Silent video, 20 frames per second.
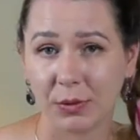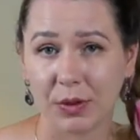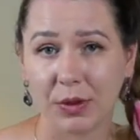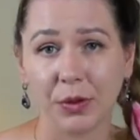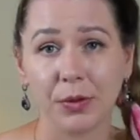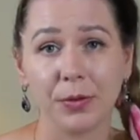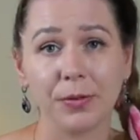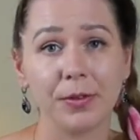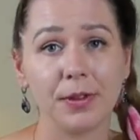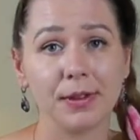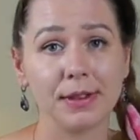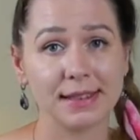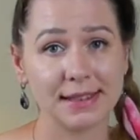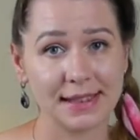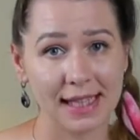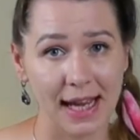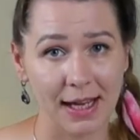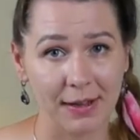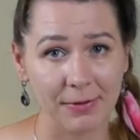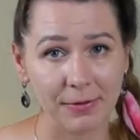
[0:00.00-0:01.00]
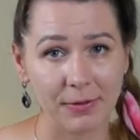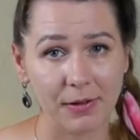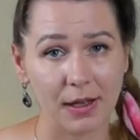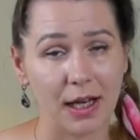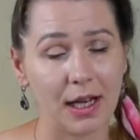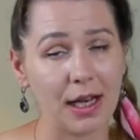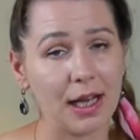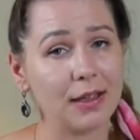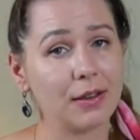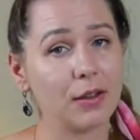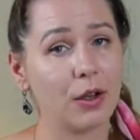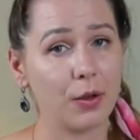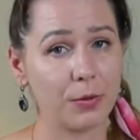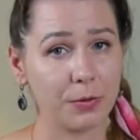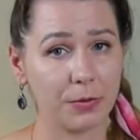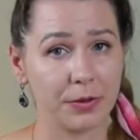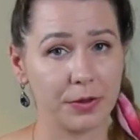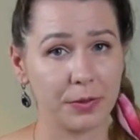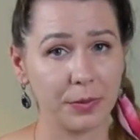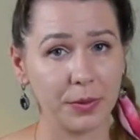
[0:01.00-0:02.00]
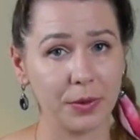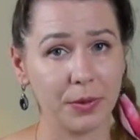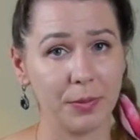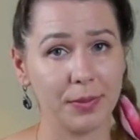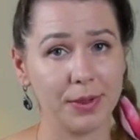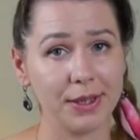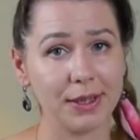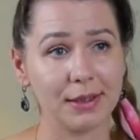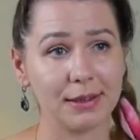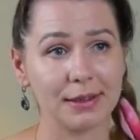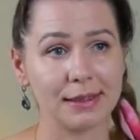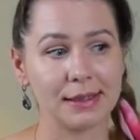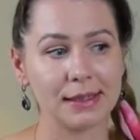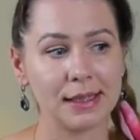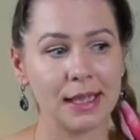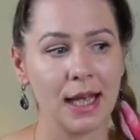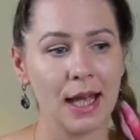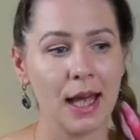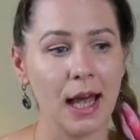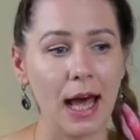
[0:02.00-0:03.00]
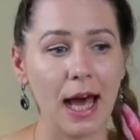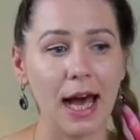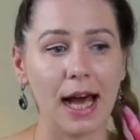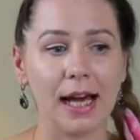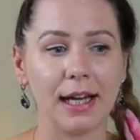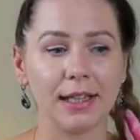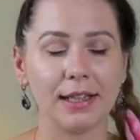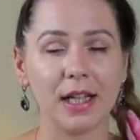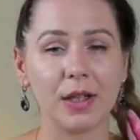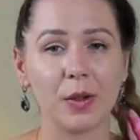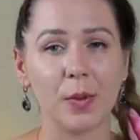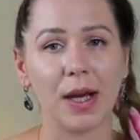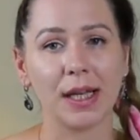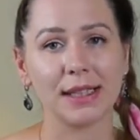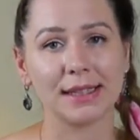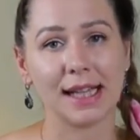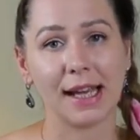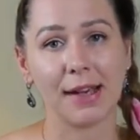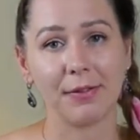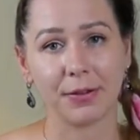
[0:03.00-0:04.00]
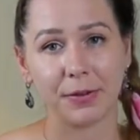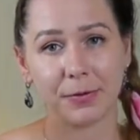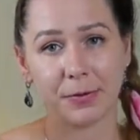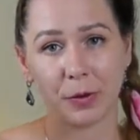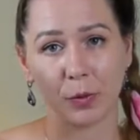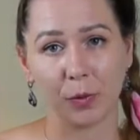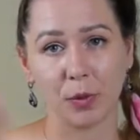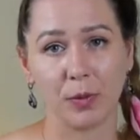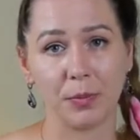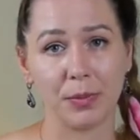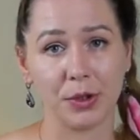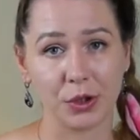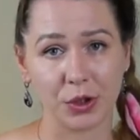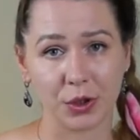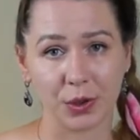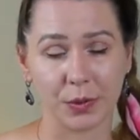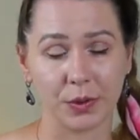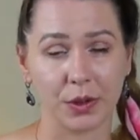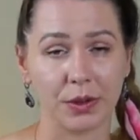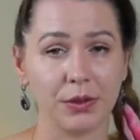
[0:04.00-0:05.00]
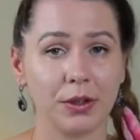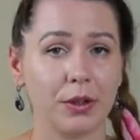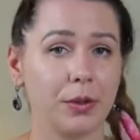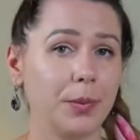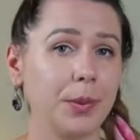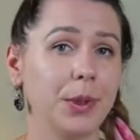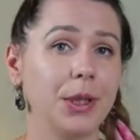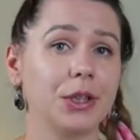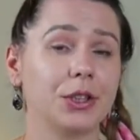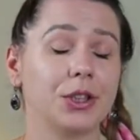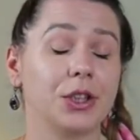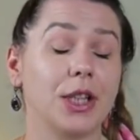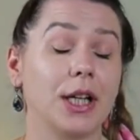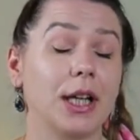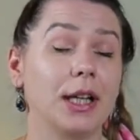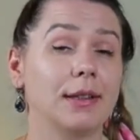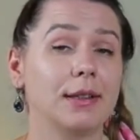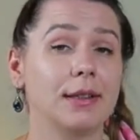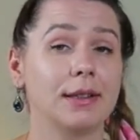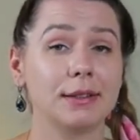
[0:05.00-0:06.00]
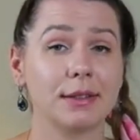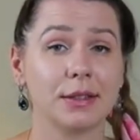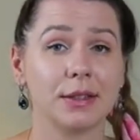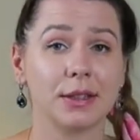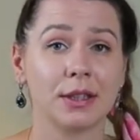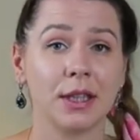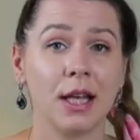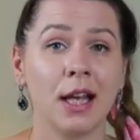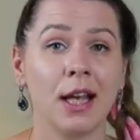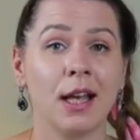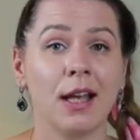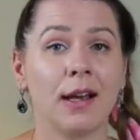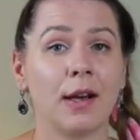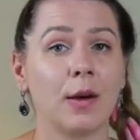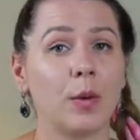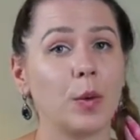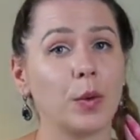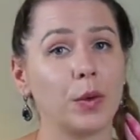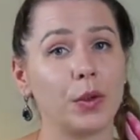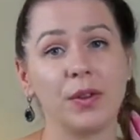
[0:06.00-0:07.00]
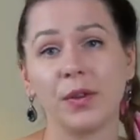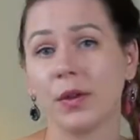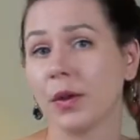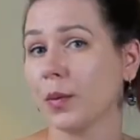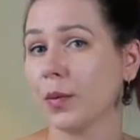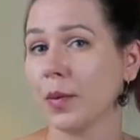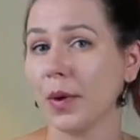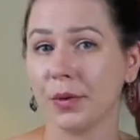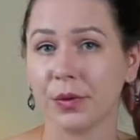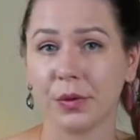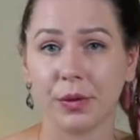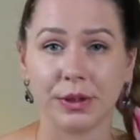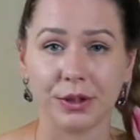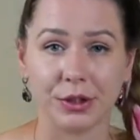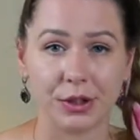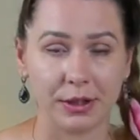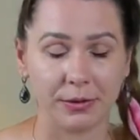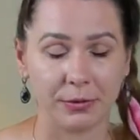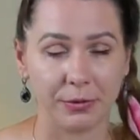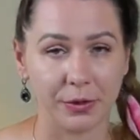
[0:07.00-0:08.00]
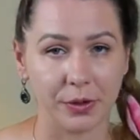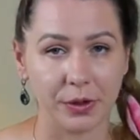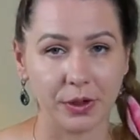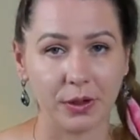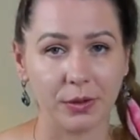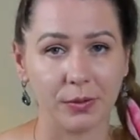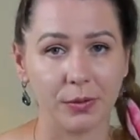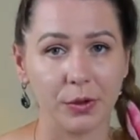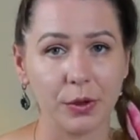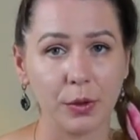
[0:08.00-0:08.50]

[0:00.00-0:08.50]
where you feel safe and comfortable, because otherwise everything will be shown on your picture, and this is what you don't want to achieve, you know.